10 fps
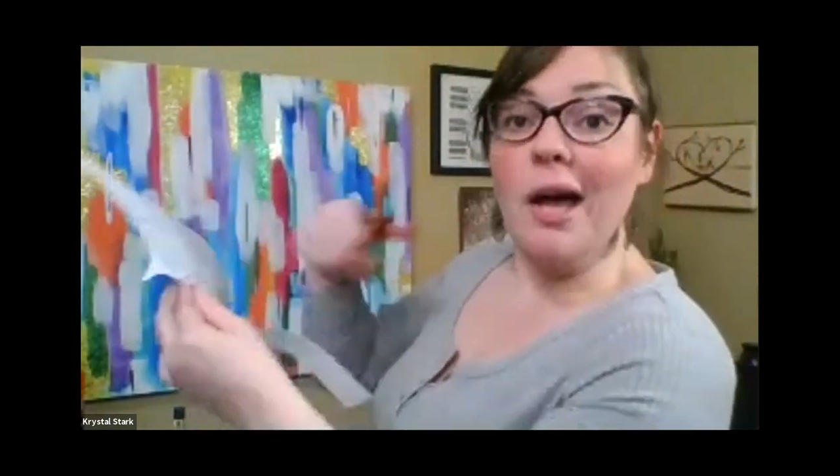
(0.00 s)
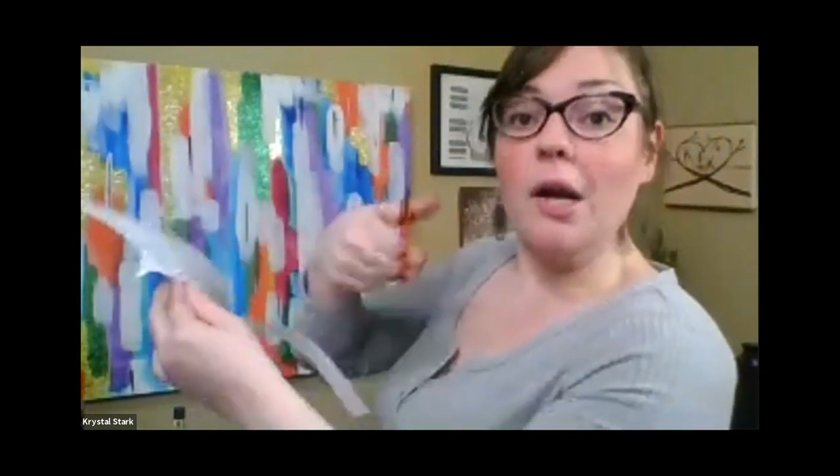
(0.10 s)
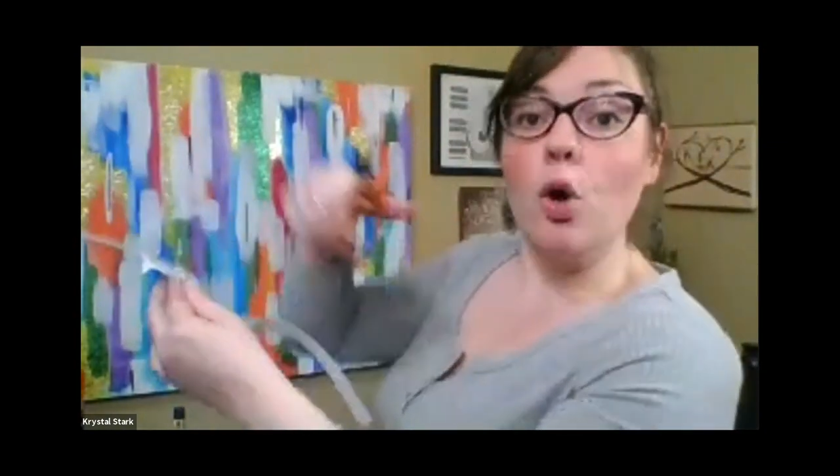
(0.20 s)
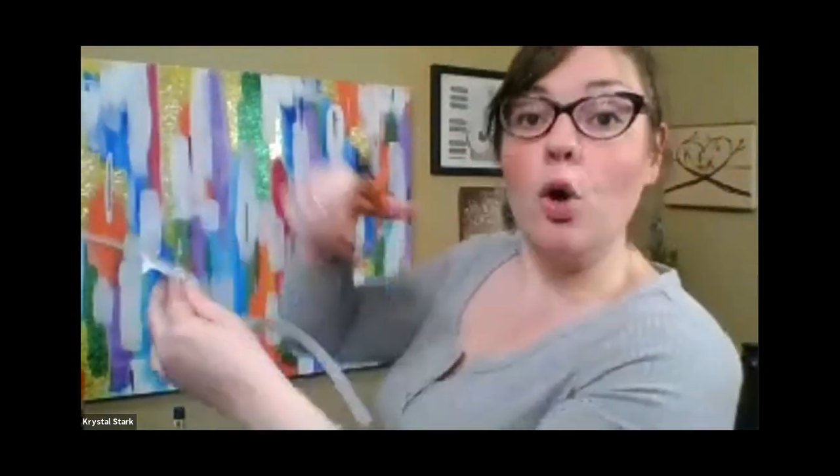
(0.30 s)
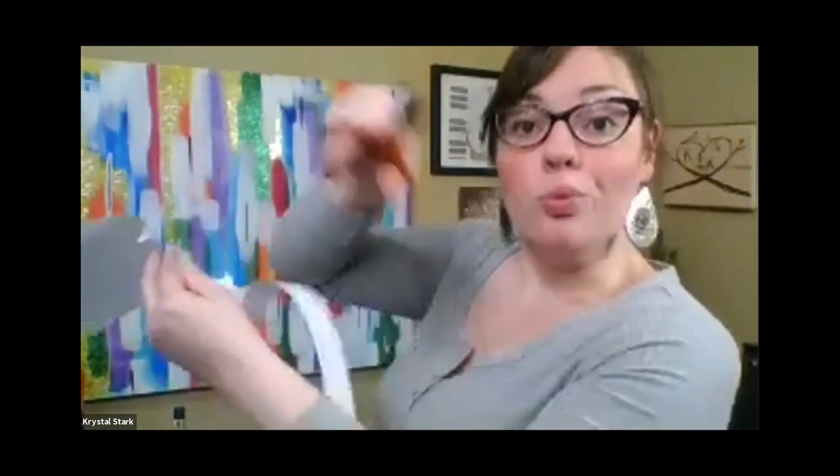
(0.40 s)

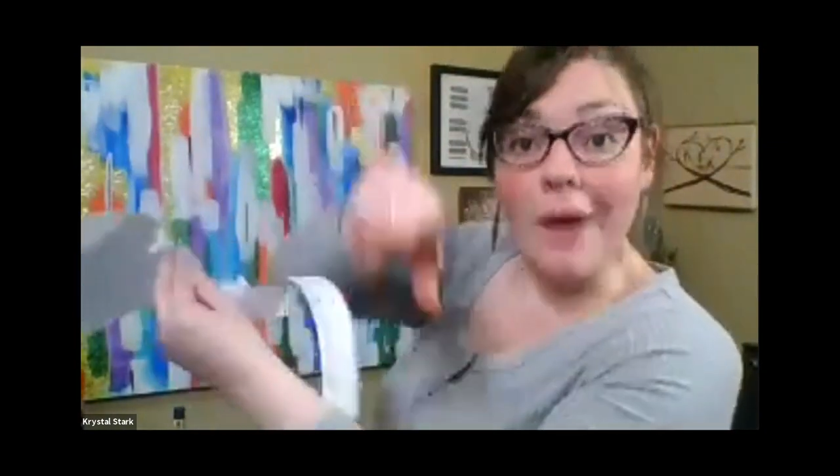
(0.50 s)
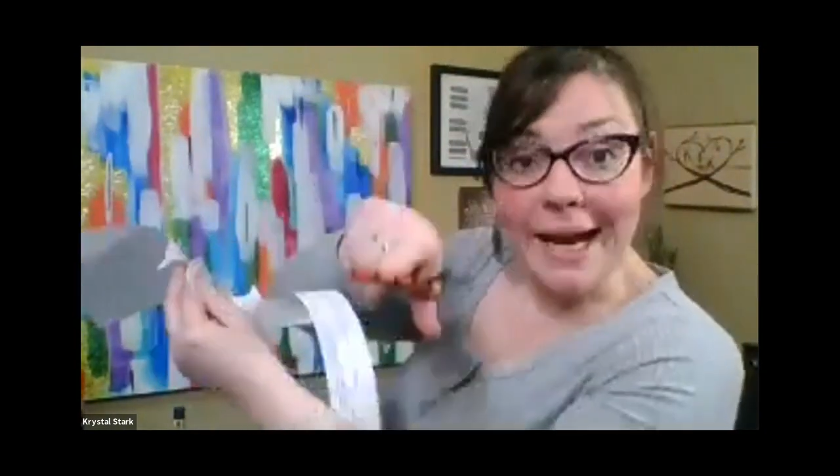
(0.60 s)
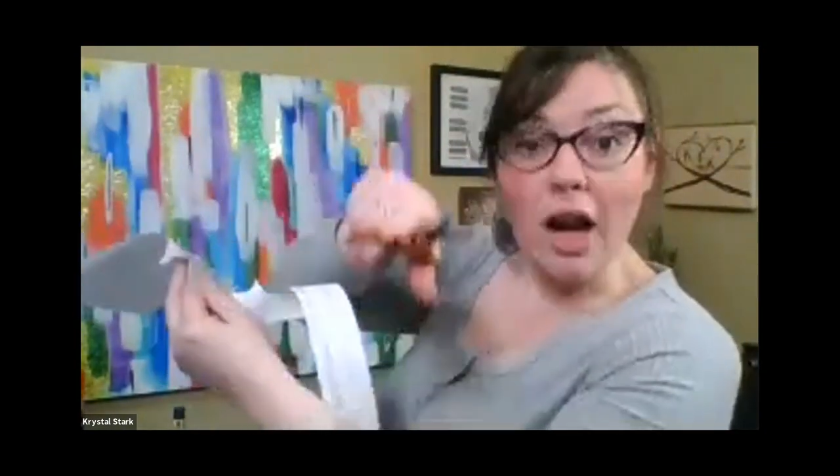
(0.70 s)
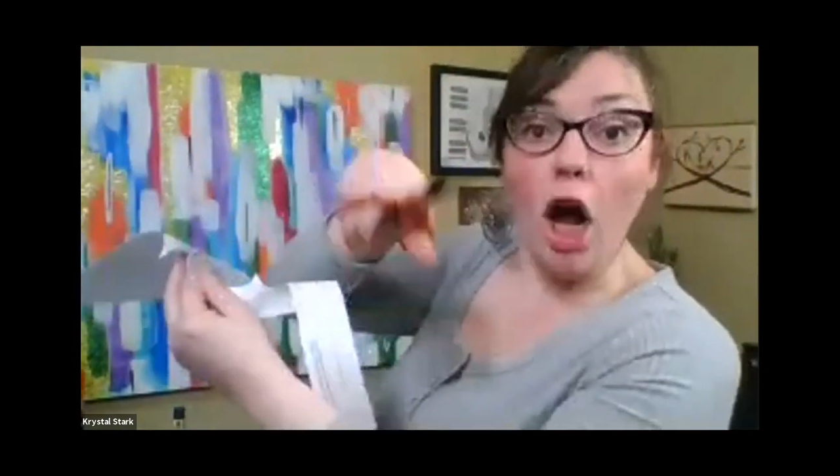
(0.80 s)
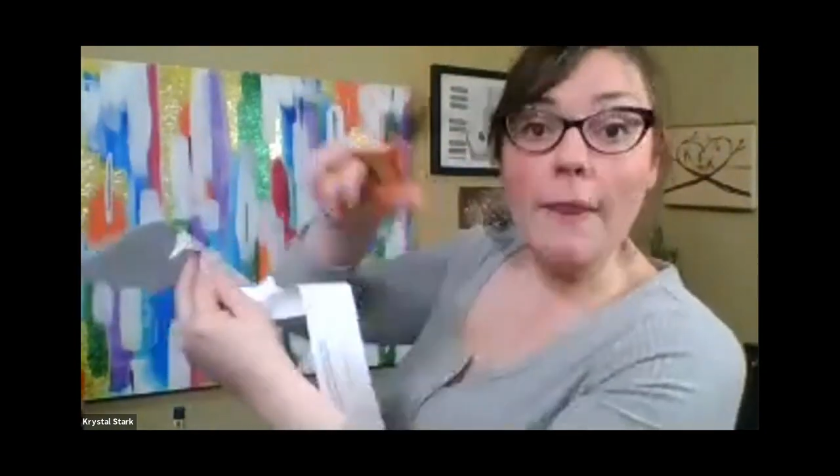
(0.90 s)
cut
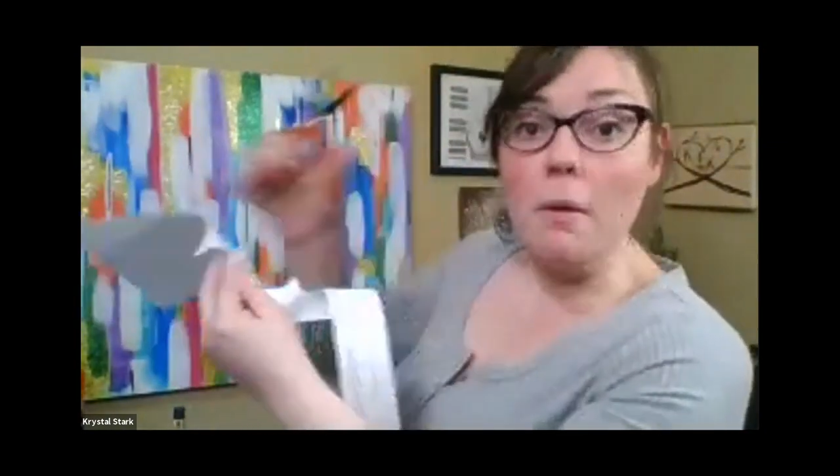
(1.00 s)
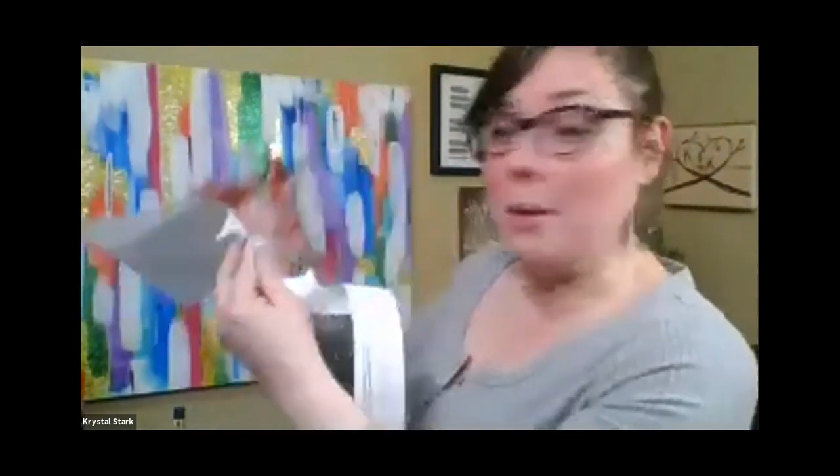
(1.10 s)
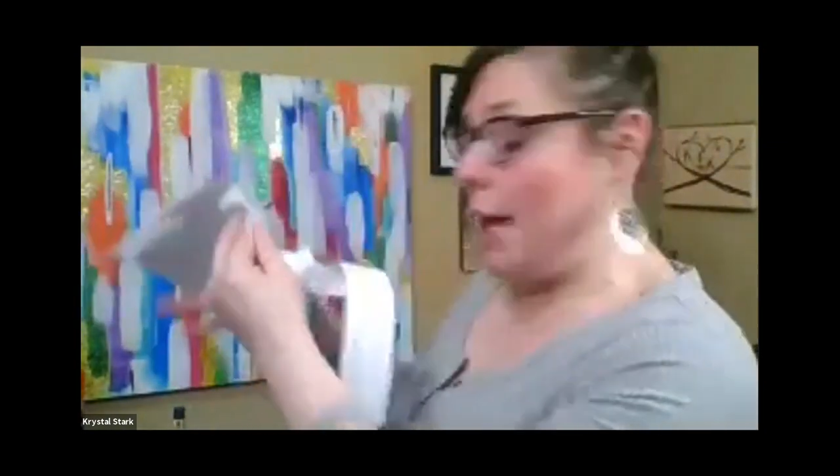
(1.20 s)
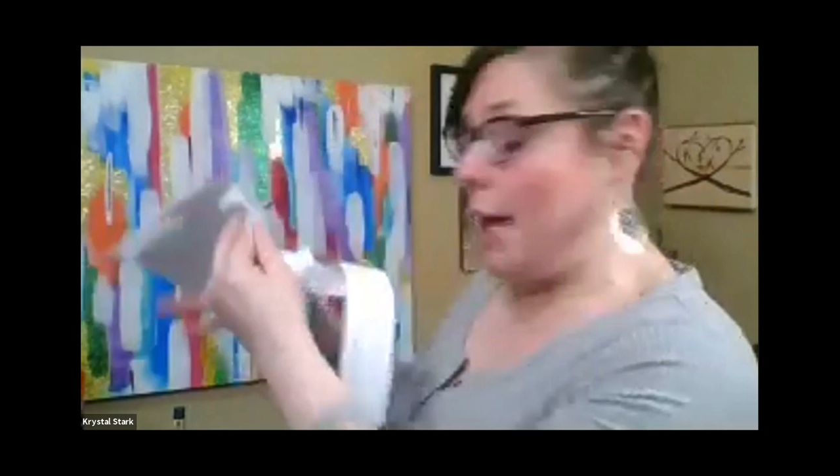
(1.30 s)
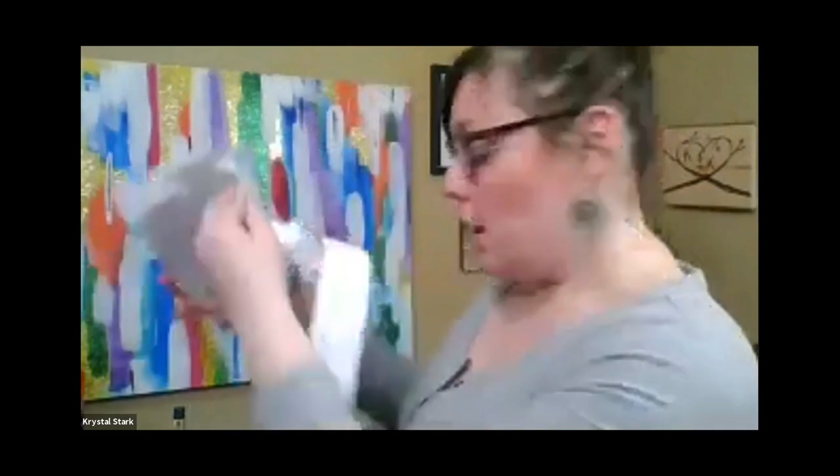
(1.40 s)
right on the
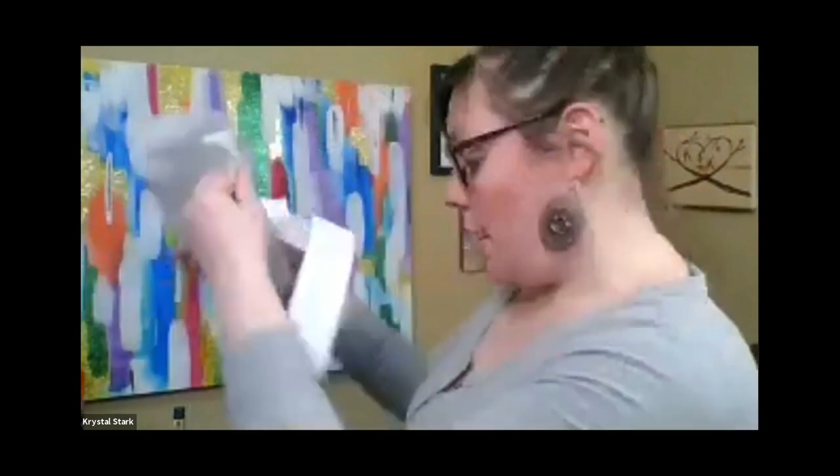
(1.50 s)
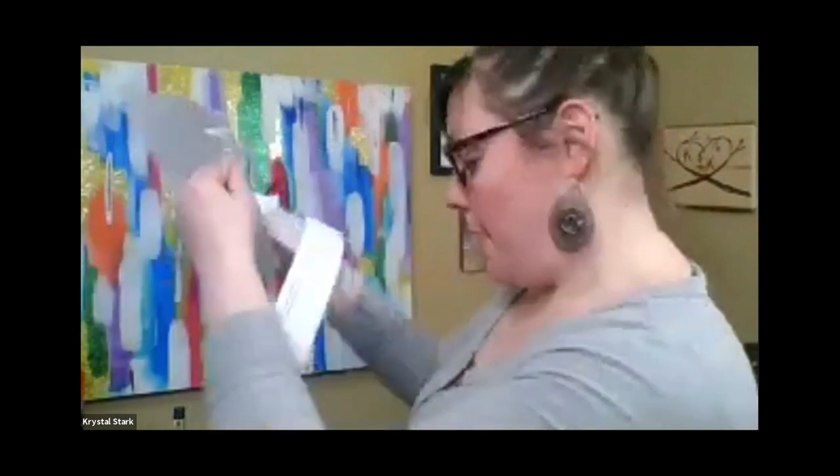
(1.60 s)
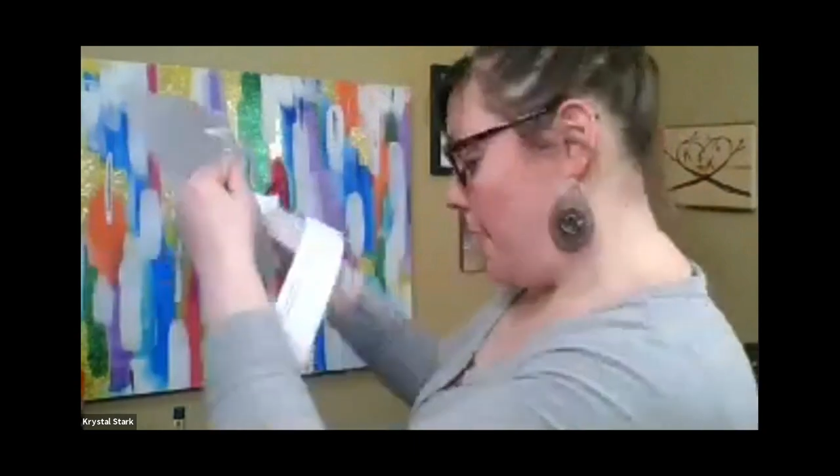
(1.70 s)
black line.